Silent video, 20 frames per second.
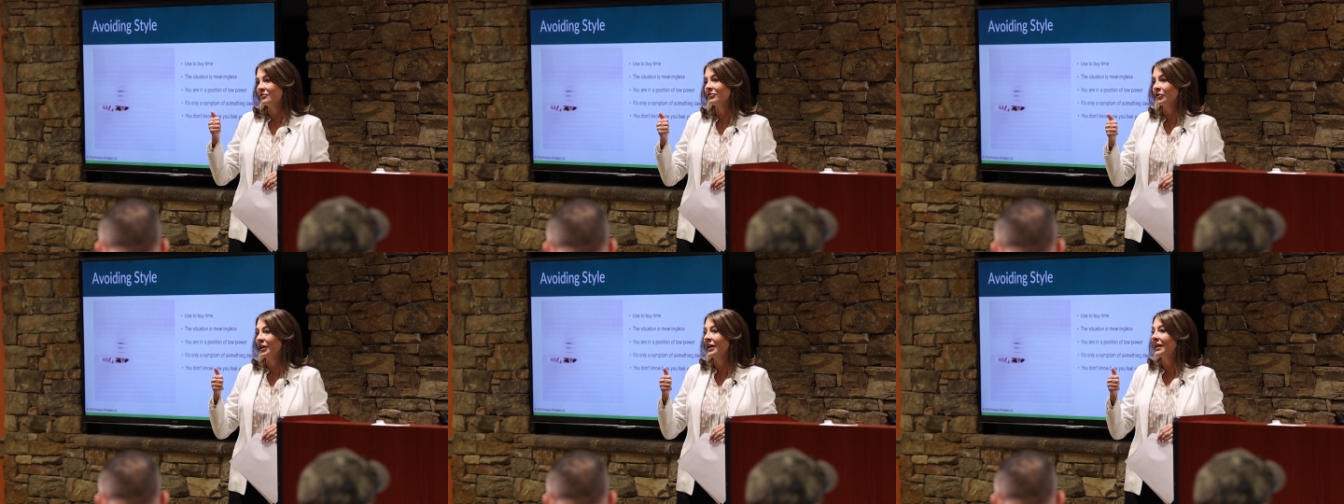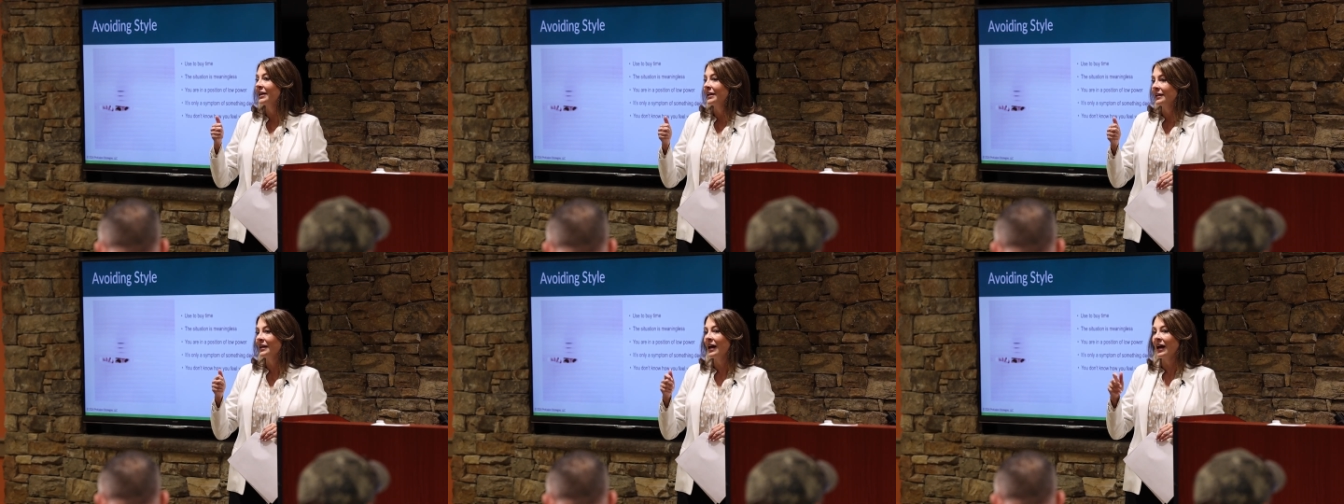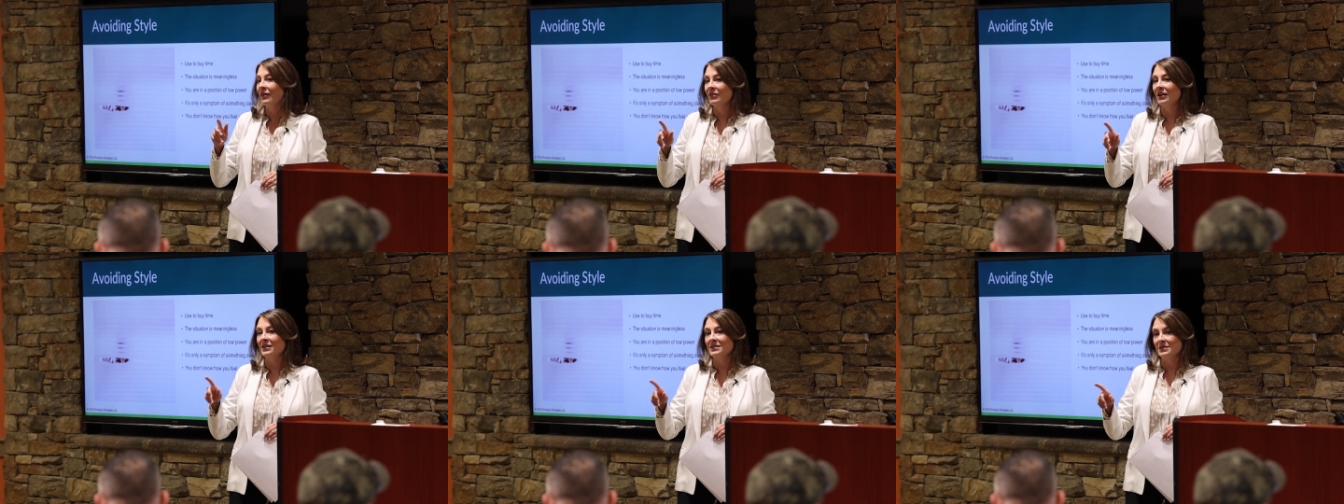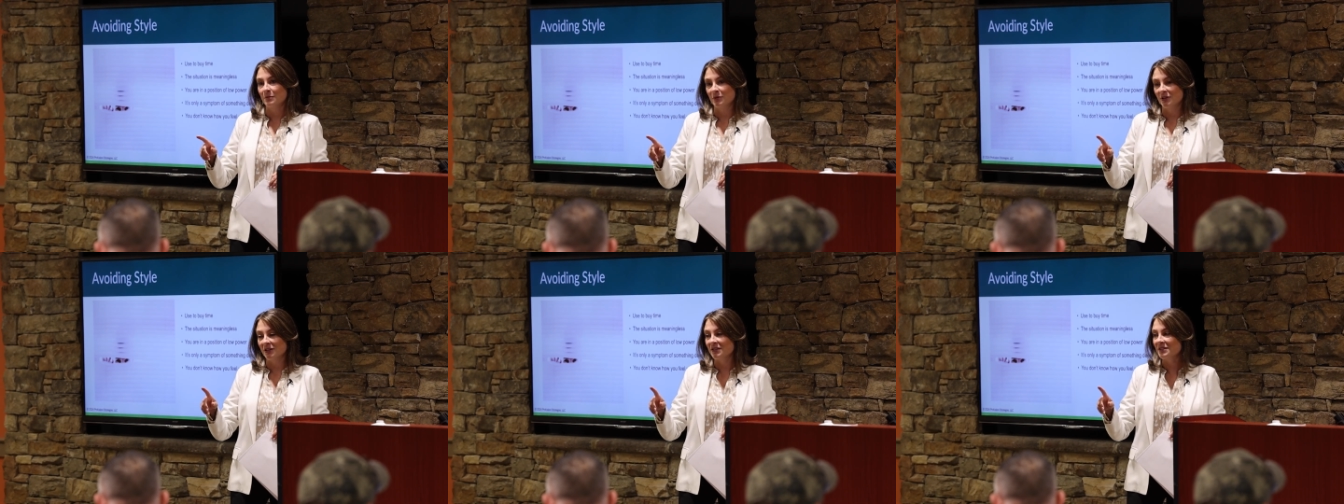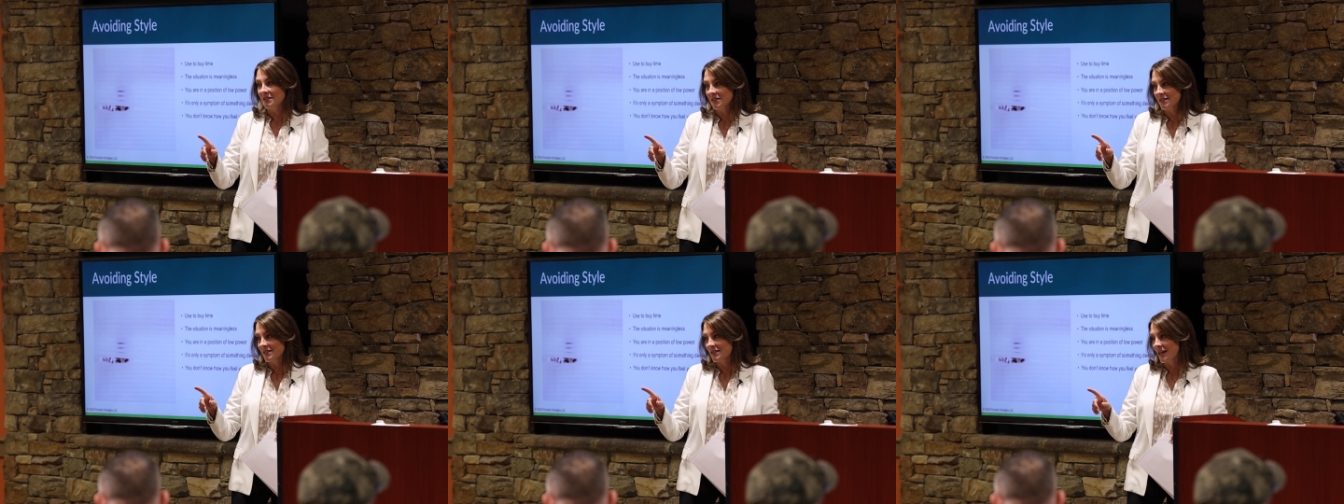forget it, I've got some
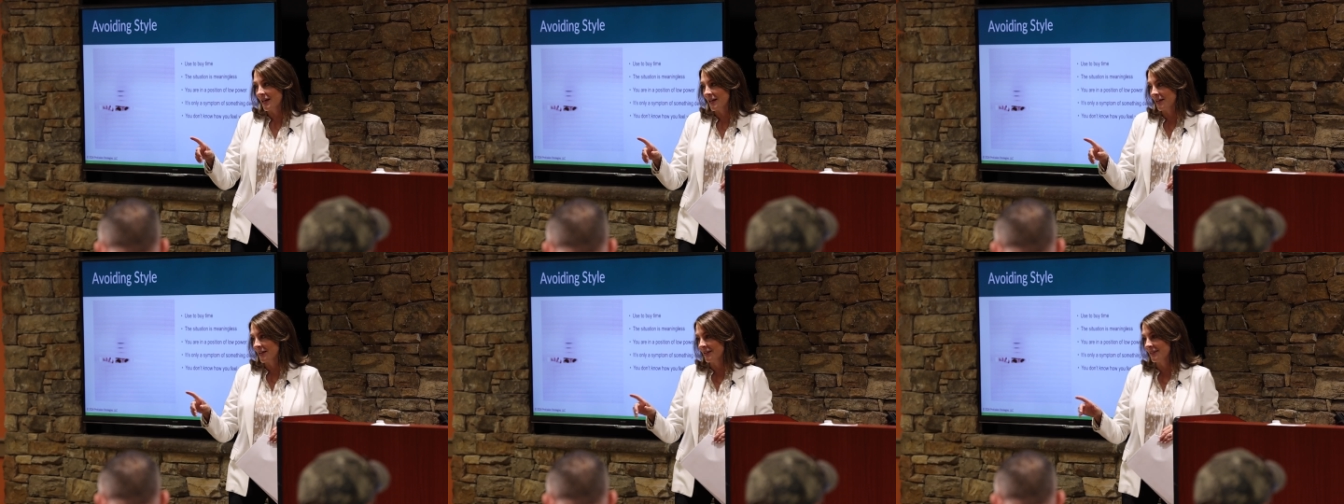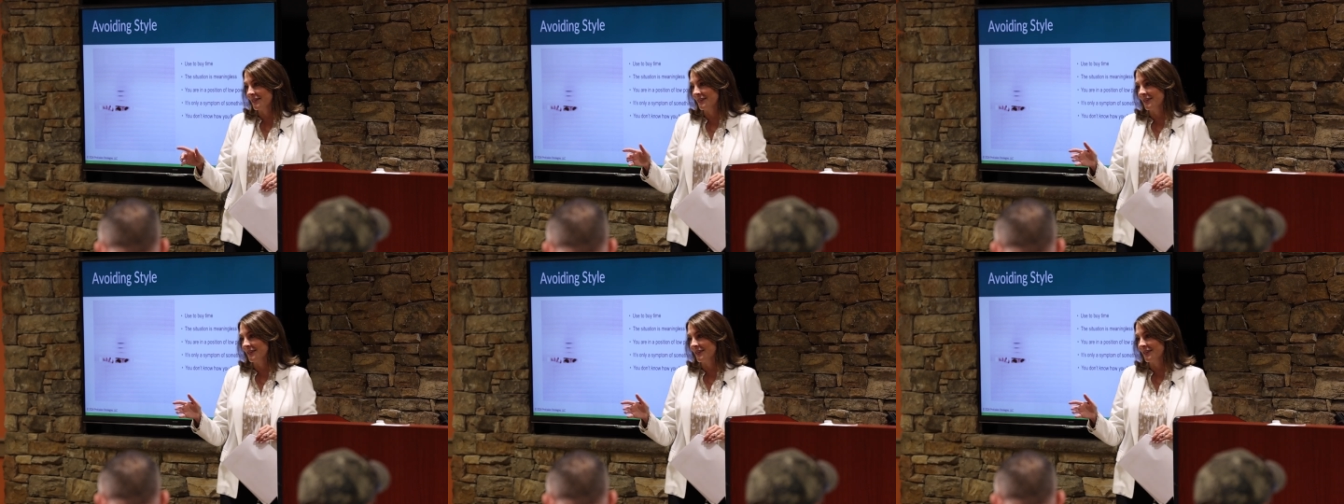things to say,